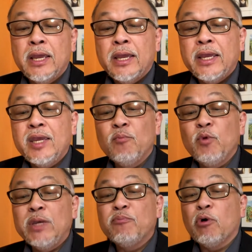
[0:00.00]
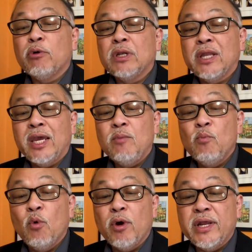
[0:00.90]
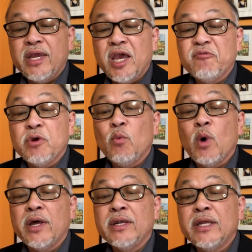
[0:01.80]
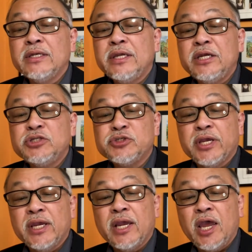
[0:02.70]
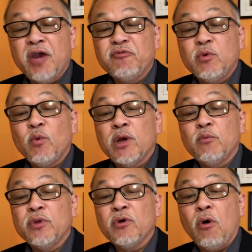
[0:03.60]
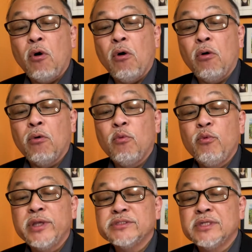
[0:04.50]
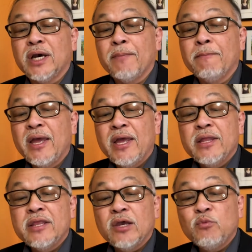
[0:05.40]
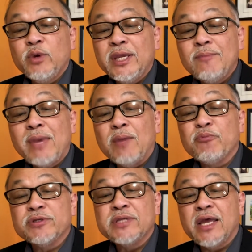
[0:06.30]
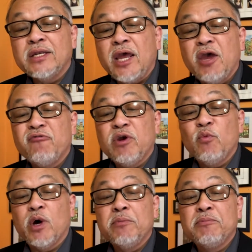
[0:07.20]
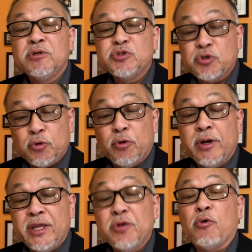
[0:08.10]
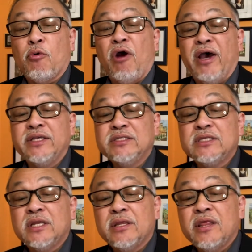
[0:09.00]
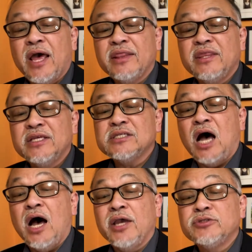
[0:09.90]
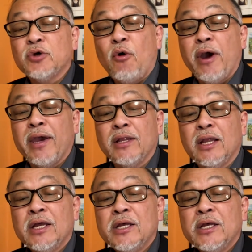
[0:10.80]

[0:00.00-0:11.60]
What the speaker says: Him we proclaim, warning everyone and teaching everyone with all wisdom, that we may present everyone mature in Christ, that this I toil,